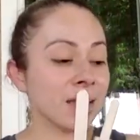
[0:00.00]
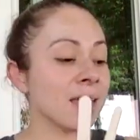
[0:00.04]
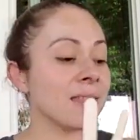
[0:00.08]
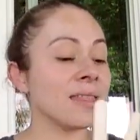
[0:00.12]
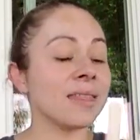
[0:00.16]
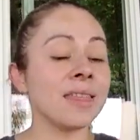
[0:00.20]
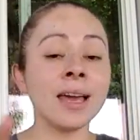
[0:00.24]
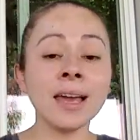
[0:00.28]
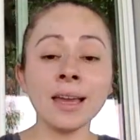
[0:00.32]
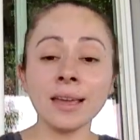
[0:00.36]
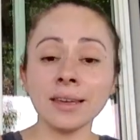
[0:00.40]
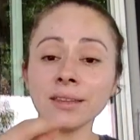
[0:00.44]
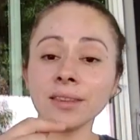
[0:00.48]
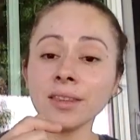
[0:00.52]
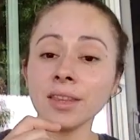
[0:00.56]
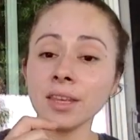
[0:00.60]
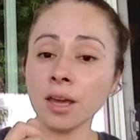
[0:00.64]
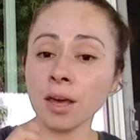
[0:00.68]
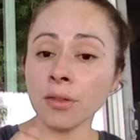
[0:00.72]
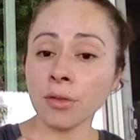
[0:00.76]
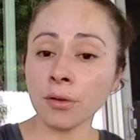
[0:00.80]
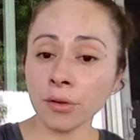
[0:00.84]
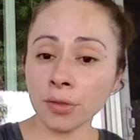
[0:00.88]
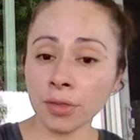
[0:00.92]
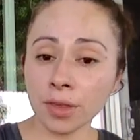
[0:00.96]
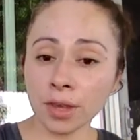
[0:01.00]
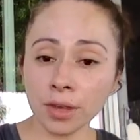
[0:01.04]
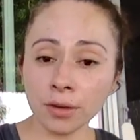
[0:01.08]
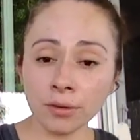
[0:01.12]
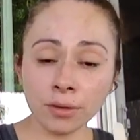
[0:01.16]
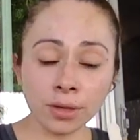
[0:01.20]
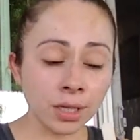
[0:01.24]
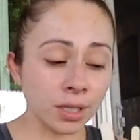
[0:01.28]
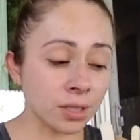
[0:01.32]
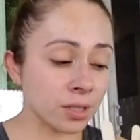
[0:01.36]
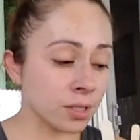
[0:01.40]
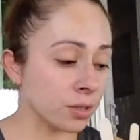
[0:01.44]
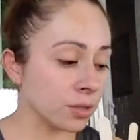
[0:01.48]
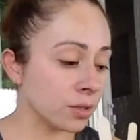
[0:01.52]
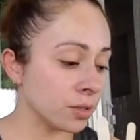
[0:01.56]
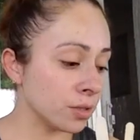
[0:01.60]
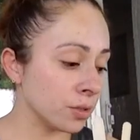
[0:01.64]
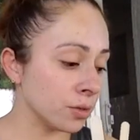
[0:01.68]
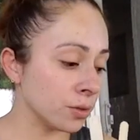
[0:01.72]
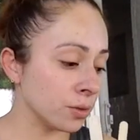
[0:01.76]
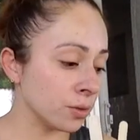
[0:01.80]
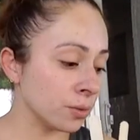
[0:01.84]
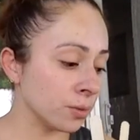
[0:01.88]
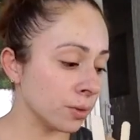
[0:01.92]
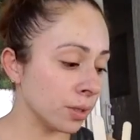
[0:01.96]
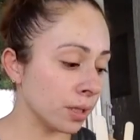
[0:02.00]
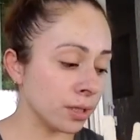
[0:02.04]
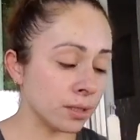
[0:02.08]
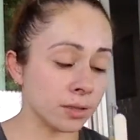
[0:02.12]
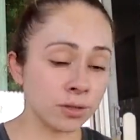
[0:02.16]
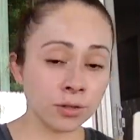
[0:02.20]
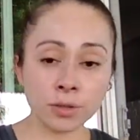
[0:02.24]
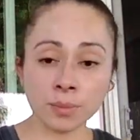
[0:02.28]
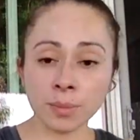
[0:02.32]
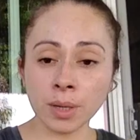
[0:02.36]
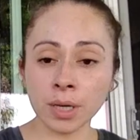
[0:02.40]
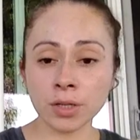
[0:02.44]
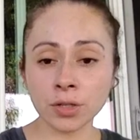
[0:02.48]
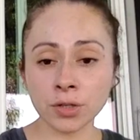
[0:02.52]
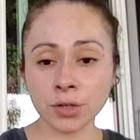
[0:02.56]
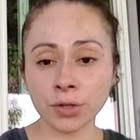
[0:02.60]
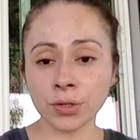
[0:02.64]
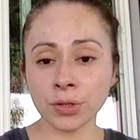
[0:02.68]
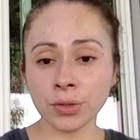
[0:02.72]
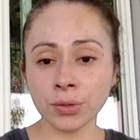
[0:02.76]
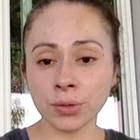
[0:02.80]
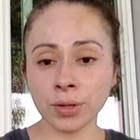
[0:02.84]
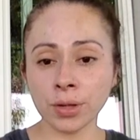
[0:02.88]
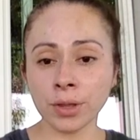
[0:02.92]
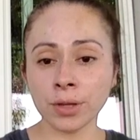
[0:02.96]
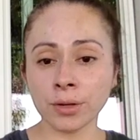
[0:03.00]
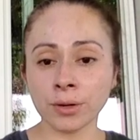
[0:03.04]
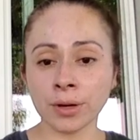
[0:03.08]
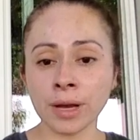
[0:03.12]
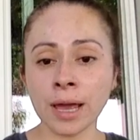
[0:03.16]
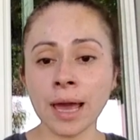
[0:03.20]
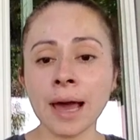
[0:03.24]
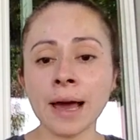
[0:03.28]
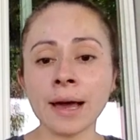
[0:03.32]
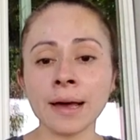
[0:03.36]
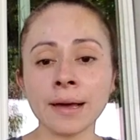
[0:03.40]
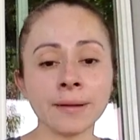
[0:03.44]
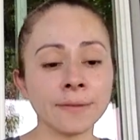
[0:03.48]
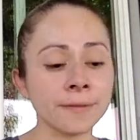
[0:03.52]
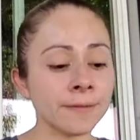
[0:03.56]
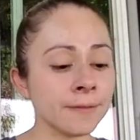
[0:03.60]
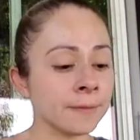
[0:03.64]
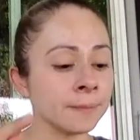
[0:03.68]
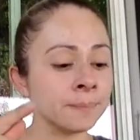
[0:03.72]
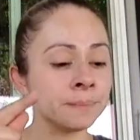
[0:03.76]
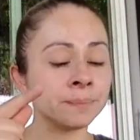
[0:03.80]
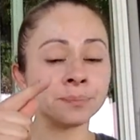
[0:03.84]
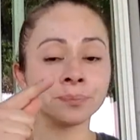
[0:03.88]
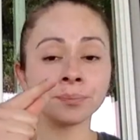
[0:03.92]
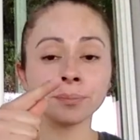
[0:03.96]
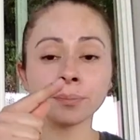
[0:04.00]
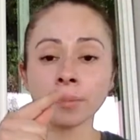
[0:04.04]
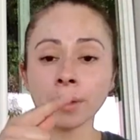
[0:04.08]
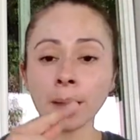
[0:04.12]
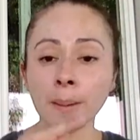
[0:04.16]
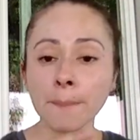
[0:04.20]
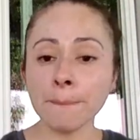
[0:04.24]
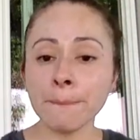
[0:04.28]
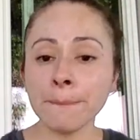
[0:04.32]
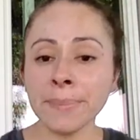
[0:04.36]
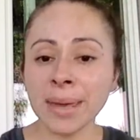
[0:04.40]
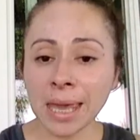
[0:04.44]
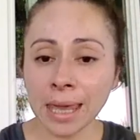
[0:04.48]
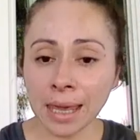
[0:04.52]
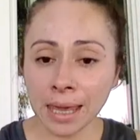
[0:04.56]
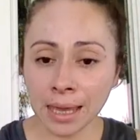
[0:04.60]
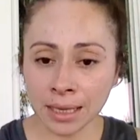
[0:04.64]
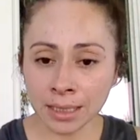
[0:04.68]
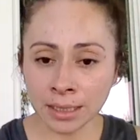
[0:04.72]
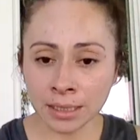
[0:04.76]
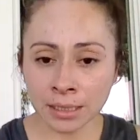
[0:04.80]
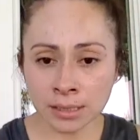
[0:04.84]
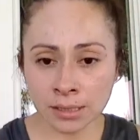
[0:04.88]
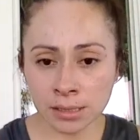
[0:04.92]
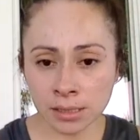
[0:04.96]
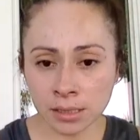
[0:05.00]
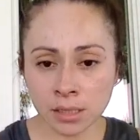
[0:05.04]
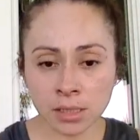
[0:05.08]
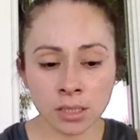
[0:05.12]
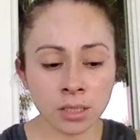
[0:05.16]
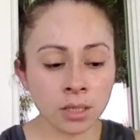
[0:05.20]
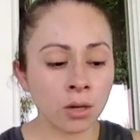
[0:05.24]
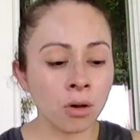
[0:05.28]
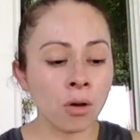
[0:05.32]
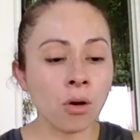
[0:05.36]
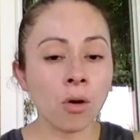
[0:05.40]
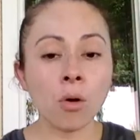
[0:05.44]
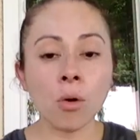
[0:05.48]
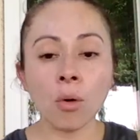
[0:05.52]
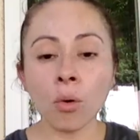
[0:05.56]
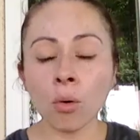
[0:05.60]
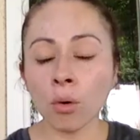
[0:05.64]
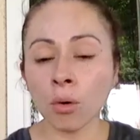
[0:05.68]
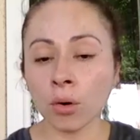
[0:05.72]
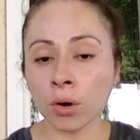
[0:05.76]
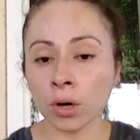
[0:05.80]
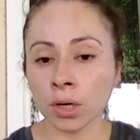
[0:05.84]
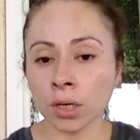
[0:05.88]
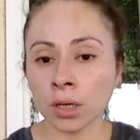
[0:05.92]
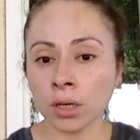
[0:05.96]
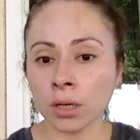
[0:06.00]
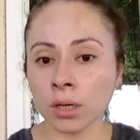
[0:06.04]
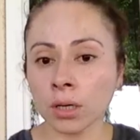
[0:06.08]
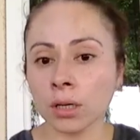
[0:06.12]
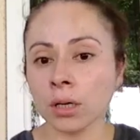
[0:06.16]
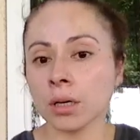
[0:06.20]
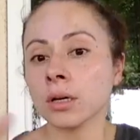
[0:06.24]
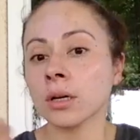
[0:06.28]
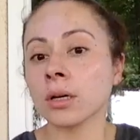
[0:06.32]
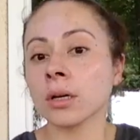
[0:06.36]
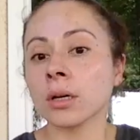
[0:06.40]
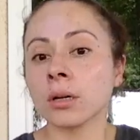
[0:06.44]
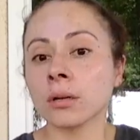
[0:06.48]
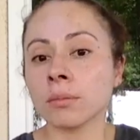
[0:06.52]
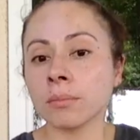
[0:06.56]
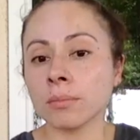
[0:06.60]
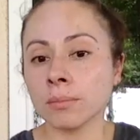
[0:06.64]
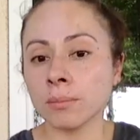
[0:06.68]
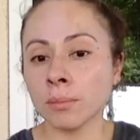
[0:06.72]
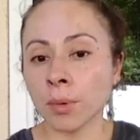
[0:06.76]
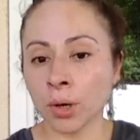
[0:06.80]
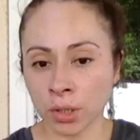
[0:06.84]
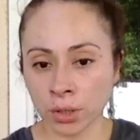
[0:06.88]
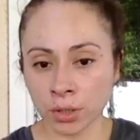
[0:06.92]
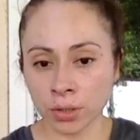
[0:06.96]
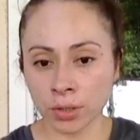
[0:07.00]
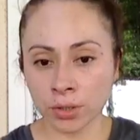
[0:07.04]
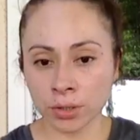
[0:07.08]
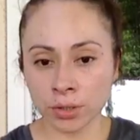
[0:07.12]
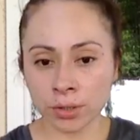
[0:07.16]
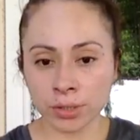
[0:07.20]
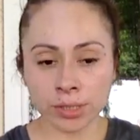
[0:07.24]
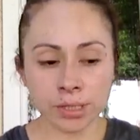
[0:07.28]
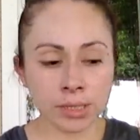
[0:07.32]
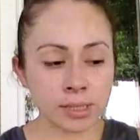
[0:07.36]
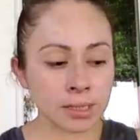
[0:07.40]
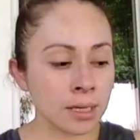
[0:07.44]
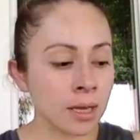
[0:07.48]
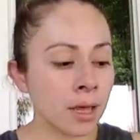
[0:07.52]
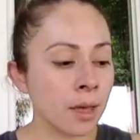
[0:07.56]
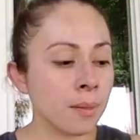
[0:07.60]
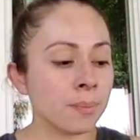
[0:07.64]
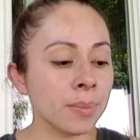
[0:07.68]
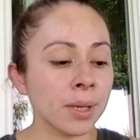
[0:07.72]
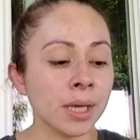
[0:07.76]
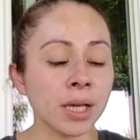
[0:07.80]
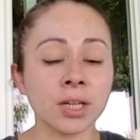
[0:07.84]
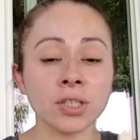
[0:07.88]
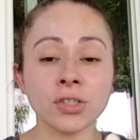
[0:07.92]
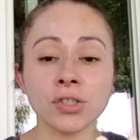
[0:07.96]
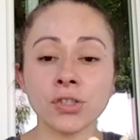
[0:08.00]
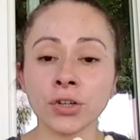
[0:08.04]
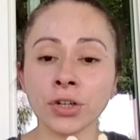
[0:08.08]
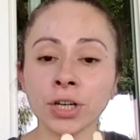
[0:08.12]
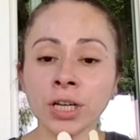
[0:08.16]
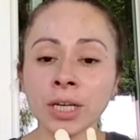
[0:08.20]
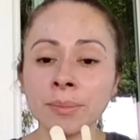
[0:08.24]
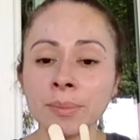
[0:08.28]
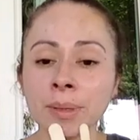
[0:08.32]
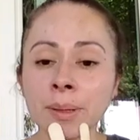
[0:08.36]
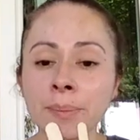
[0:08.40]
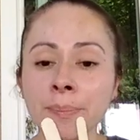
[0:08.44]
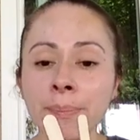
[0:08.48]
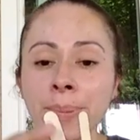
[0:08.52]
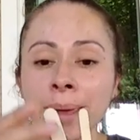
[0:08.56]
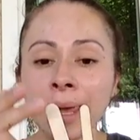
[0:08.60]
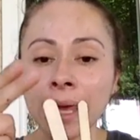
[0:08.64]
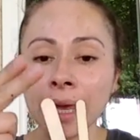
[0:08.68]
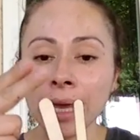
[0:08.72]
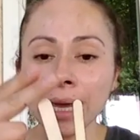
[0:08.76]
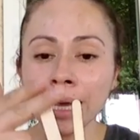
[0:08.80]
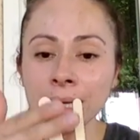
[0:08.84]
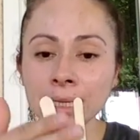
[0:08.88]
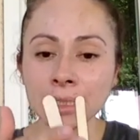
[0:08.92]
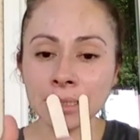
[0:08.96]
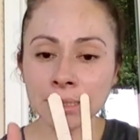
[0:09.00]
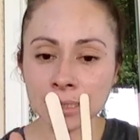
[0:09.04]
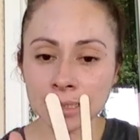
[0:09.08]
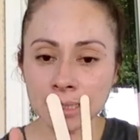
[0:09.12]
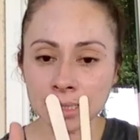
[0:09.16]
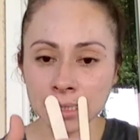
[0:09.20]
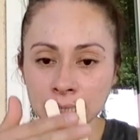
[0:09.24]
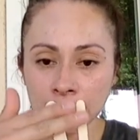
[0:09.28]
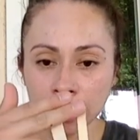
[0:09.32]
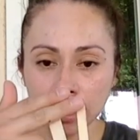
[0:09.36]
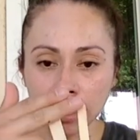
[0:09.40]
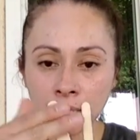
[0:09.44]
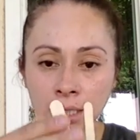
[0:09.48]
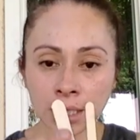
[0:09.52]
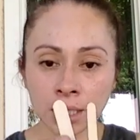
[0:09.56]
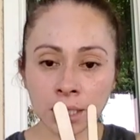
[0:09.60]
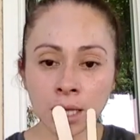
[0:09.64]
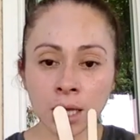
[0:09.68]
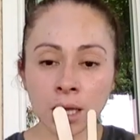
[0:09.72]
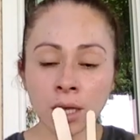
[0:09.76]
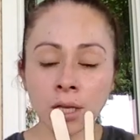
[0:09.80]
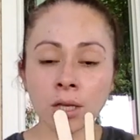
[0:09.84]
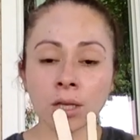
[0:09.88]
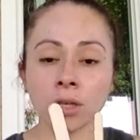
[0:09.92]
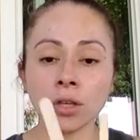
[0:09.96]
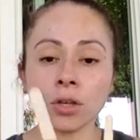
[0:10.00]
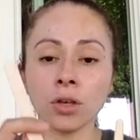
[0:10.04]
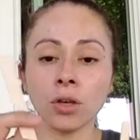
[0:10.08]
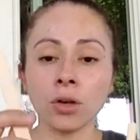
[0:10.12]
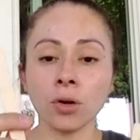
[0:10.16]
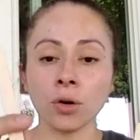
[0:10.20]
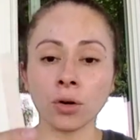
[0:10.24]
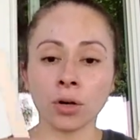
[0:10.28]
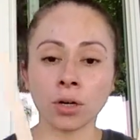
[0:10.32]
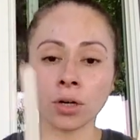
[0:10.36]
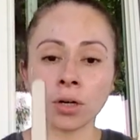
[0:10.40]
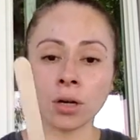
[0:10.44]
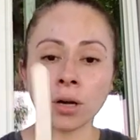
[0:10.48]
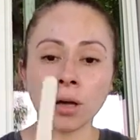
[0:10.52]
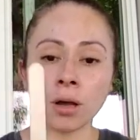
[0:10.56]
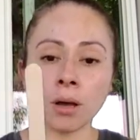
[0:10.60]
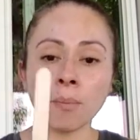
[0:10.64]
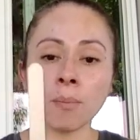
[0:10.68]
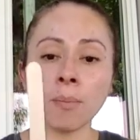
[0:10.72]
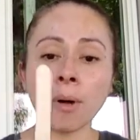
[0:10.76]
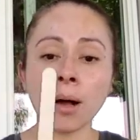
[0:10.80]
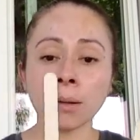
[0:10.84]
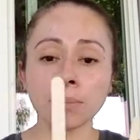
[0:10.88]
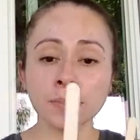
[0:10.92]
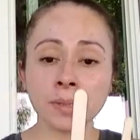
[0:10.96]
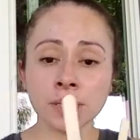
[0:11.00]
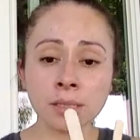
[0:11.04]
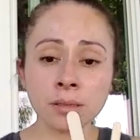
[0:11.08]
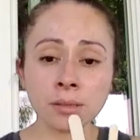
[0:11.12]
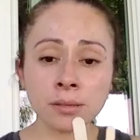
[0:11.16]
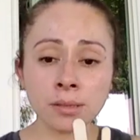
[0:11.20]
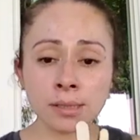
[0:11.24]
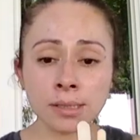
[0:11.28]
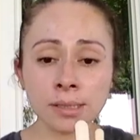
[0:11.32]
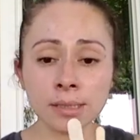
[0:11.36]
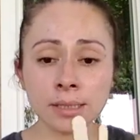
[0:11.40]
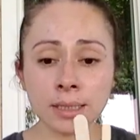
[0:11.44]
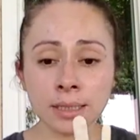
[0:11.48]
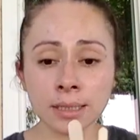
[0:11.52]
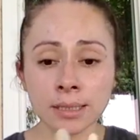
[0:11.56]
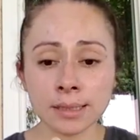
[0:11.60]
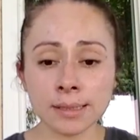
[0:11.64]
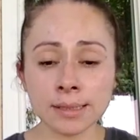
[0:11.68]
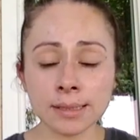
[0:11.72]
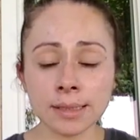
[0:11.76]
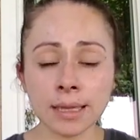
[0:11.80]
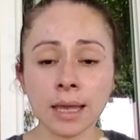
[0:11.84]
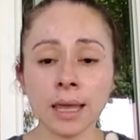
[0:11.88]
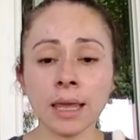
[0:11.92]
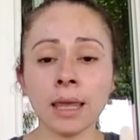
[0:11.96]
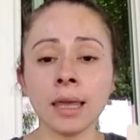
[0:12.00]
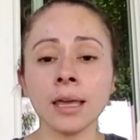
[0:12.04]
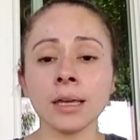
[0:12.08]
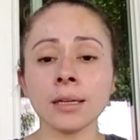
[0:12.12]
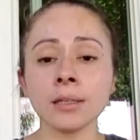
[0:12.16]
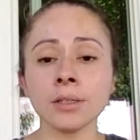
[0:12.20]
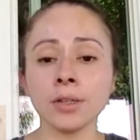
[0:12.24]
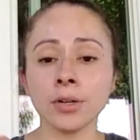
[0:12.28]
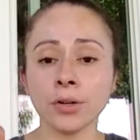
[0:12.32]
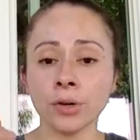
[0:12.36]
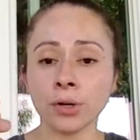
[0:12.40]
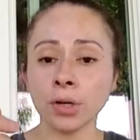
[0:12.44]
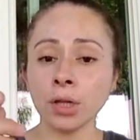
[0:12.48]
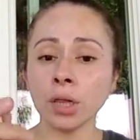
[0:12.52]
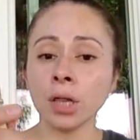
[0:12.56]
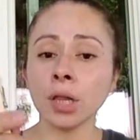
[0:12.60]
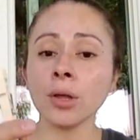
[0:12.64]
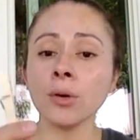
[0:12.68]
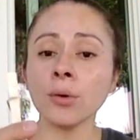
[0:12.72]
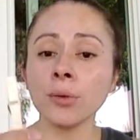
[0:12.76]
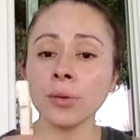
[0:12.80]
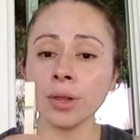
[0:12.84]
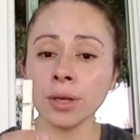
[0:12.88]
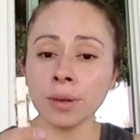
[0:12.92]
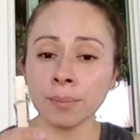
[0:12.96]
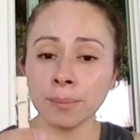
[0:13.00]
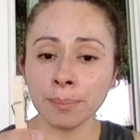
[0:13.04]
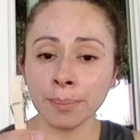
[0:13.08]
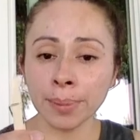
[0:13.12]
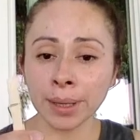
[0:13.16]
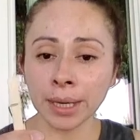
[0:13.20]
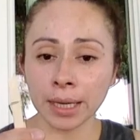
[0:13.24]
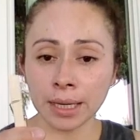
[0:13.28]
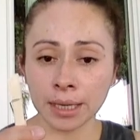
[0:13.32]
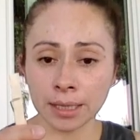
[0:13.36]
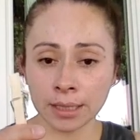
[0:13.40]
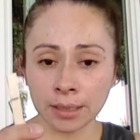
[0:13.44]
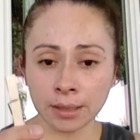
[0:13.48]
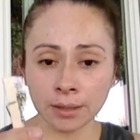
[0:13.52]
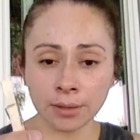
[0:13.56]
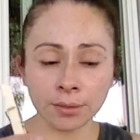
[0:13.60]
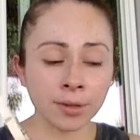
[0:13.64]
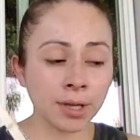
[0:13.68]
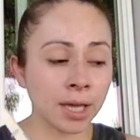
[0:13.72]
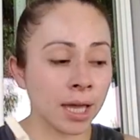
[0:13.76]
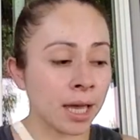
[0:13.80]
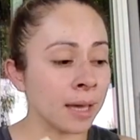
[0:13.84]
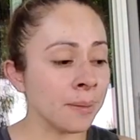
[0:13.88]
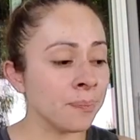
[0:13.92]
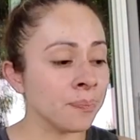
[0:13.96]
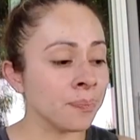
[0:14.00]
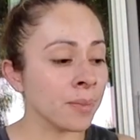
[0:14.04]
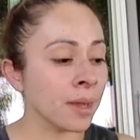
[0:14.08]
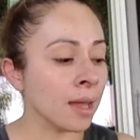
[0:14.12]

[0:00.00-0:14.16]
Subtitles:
Then the other thing you need to do is to make sure you either have paint or markers because you're going to be painting your popsicle sticks and your clothing pin, okay?